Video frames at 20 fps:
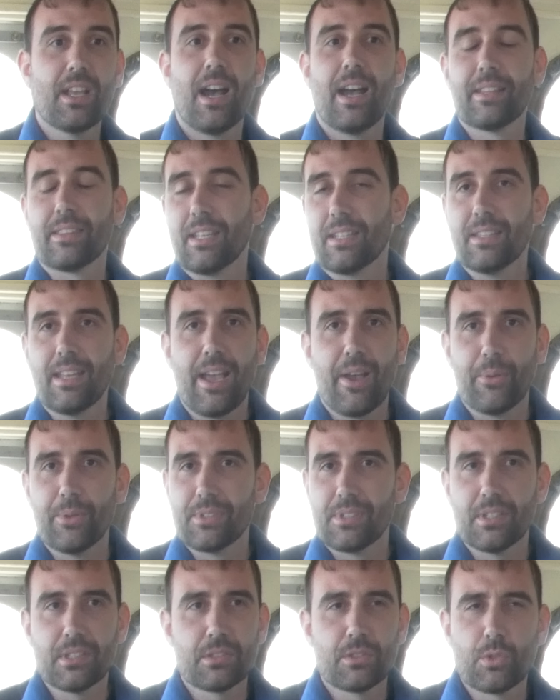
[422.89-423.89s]
yacht that now
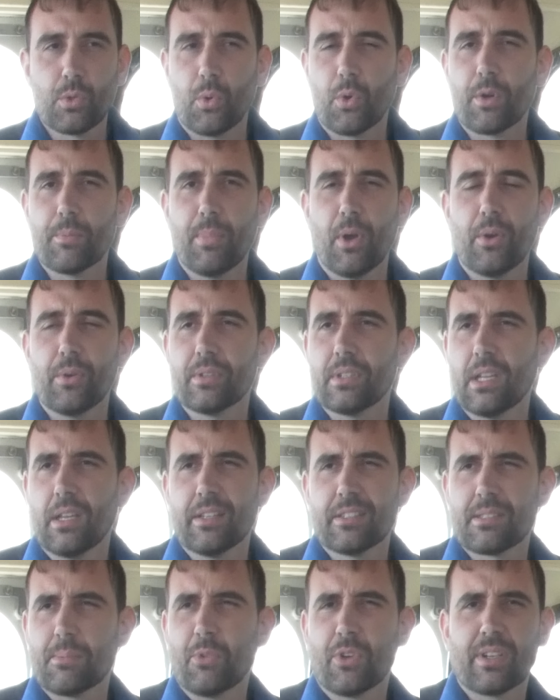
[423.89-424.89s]
is a tour boat
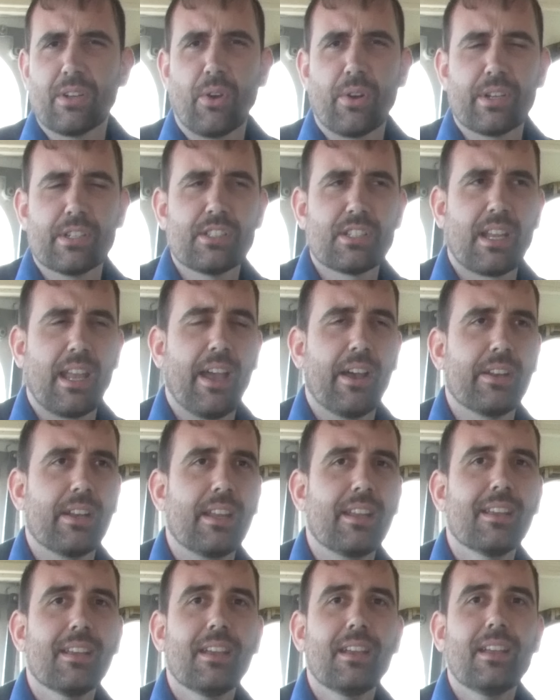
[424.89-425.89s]
uh, somewhere in Orange
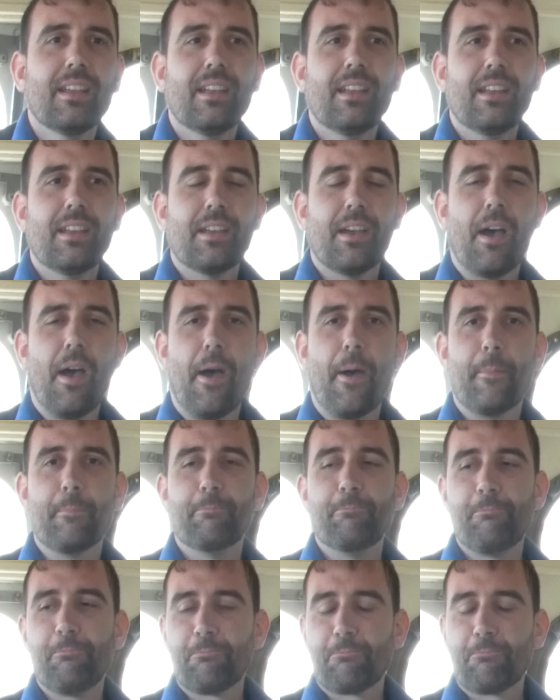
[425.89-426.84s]
County. Um,